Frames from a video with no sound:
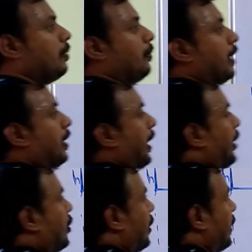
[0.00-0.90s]
But
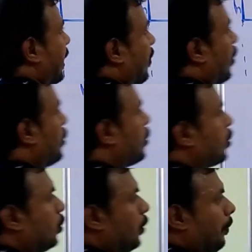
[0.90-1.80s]
range is equals
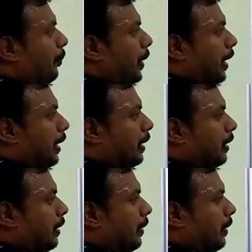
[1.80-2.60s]
to b,